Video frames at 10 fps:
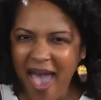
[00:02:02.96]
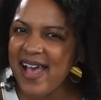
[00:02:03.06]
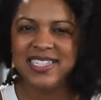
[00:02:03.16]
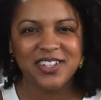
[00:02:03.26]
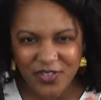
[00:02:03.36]

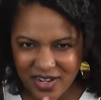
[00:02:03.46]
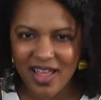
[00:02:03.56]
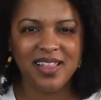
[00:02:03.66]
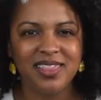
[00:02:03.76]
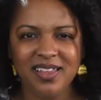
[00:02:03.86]
ask for
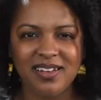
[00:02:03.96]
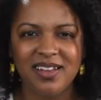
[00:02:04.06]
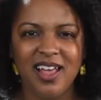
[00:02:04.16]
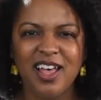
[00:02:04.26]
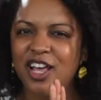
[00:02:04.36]
nothing,
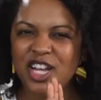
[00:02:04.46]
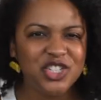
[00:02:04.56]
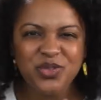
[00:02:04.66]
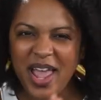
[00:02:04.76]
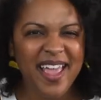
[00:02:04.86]

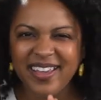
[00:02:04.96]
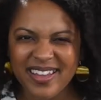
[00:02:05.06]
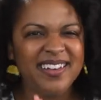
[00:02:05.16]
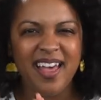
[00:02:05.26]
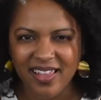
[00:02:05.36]
because you can't
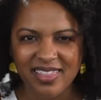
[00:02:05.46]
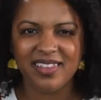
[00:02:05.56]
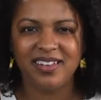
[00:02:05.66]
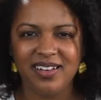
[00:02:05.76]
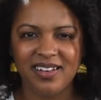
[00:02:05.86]
get nothing."